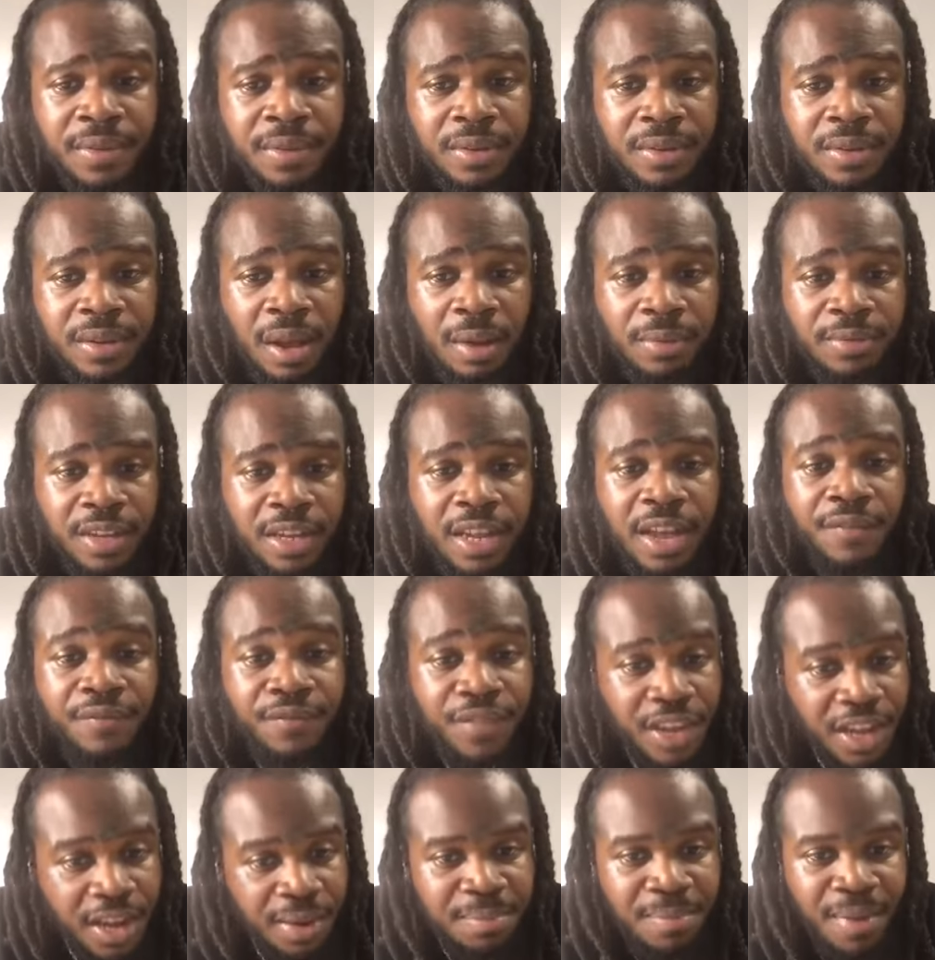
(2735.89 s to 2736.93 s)
You know what I'm saying? A
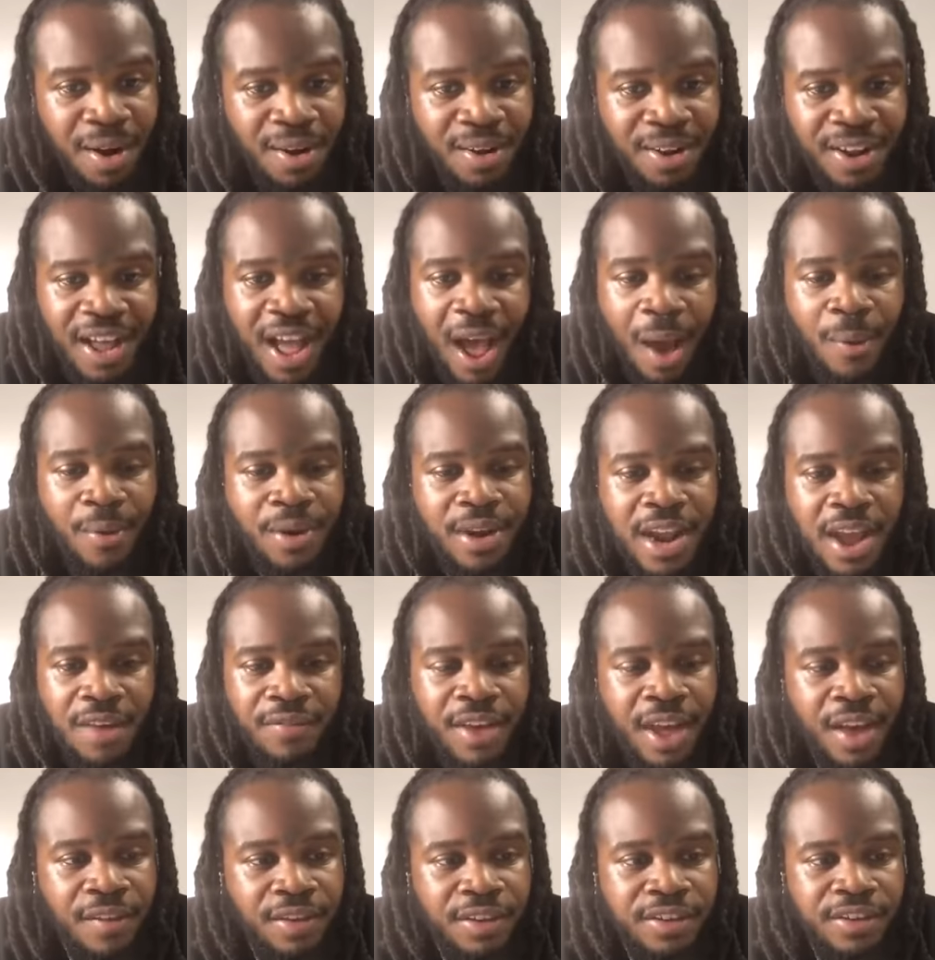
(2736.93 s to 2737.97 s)
vegan burger. I would never,
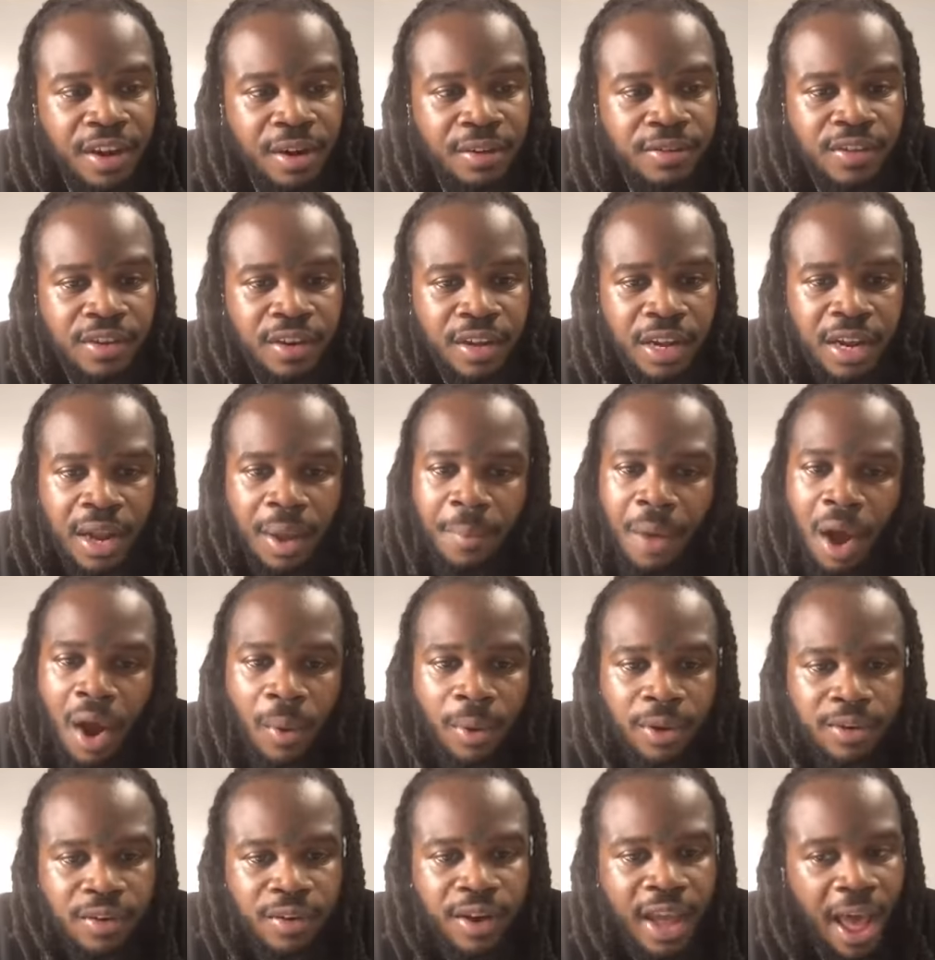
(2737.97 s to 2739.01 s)
ever turn to, and I'm
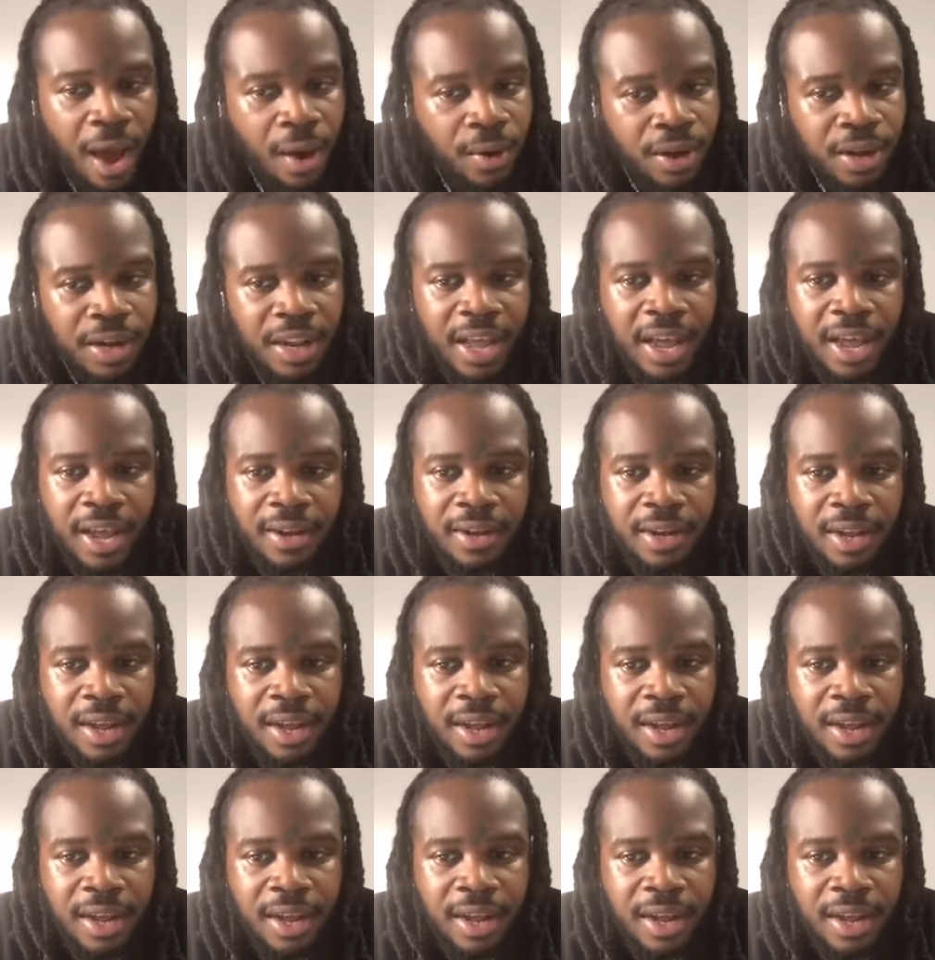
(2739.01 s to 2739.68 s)
always on the alkaline.